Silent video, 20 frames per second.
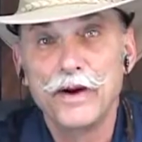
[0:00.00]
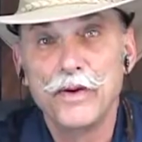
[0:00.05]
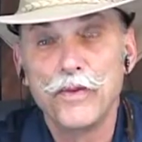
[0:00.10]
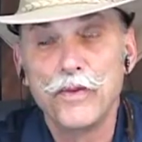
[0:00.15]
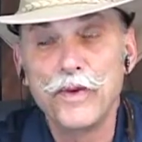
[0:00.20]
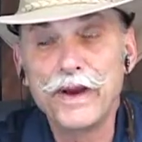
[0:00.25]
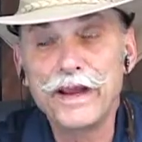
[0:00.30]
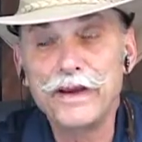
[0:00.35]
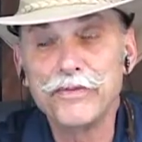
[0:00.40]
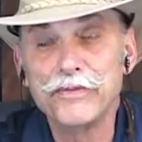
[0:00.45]

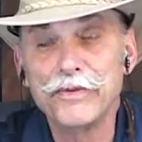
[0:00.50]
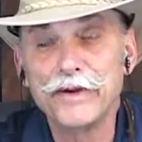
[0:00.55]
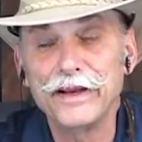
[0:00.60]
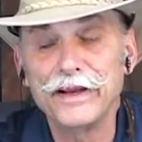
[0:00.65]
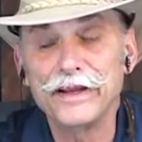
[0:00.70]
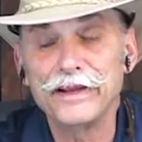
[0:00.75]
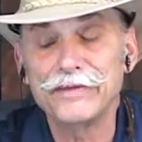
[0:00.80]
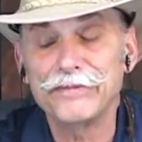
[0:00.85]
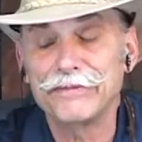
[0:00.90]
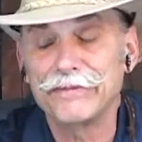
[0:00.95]
We
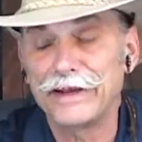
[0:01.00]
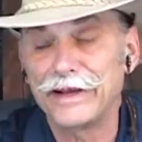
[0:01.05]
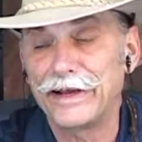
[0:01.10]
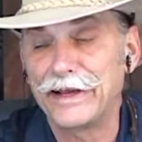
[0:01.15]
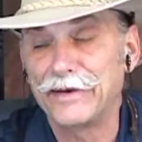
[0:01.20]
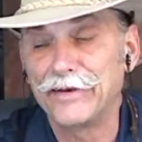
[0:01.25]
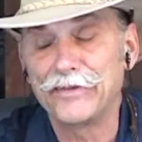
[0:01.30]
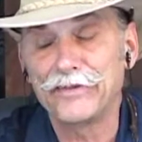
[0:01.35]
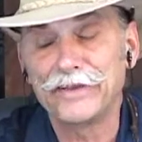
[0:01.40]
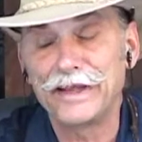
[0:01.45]
really,
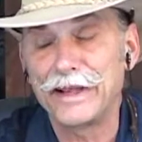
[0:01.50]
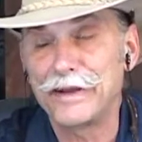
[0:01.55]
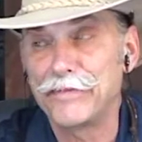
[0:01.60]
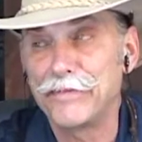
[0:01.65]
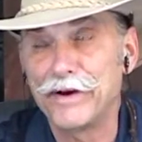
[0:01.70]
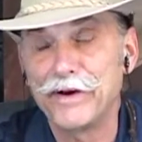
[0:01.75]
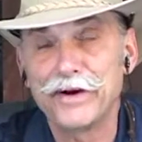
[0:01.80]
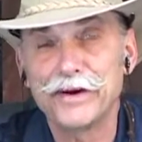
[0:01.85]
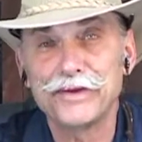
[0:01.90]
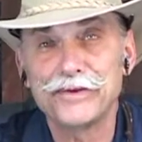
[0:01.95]
I don't think
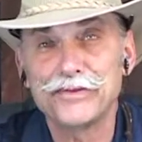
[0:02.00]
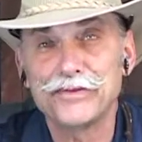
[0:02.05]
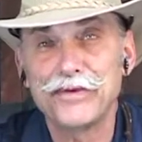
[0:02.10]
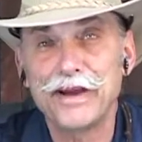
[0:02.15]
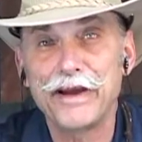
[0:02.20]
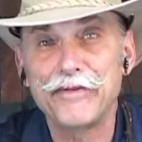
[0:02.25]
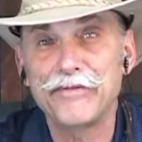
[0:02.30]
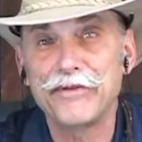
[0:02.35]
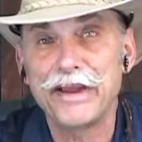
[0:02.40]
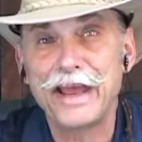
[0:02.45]
Americans
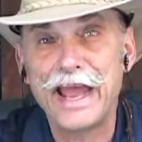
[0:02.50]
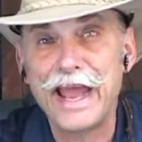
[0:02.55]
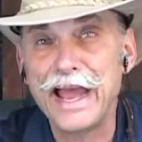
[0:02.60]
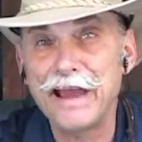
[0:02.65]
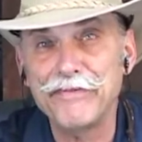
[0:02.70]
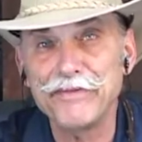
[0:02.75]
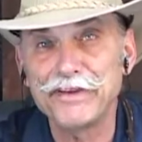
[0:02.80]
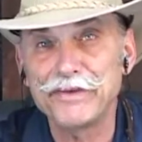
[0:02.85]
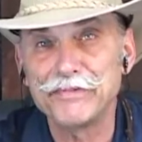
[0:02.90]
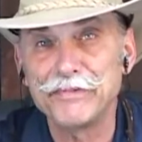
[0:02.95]
traveled
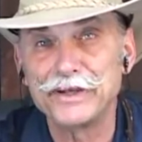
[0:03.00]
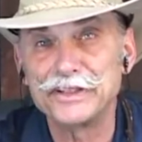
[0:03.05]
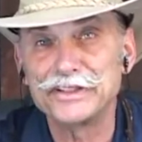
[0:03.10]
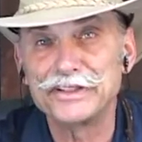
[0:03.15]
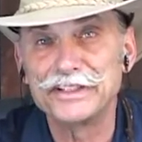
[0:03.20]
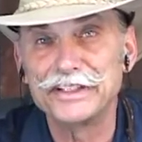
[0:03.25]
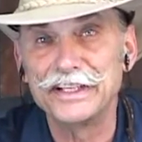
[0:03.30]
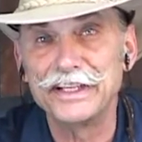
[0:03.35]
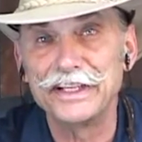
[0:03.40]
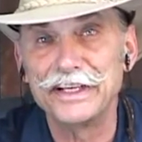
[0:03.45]
half as
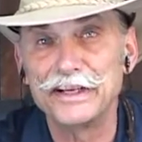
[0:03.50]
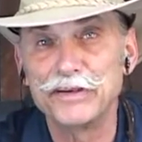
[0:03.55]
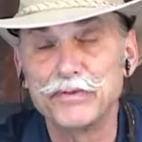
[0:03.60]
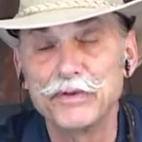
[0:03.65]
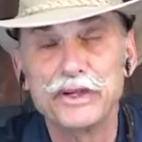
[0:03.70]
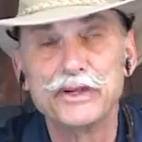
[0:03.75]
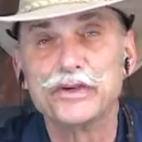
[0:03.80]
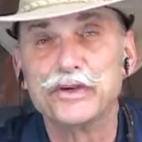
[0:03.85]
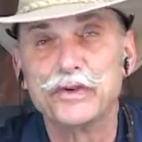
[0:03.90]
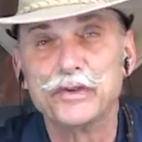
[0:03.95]
much then as
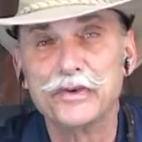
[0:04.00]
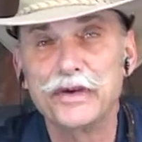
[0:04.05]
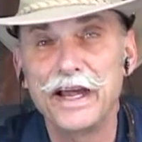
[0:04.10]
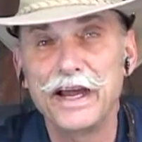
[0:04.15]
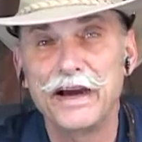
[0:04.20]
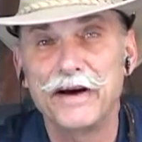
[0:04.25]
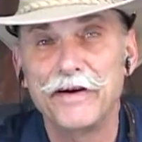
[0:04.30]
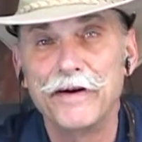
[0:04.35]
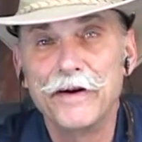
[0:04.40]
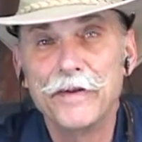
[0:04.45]
we do
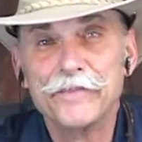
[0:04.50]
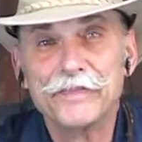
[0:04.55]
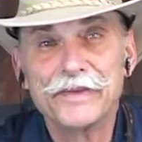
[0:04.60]
now.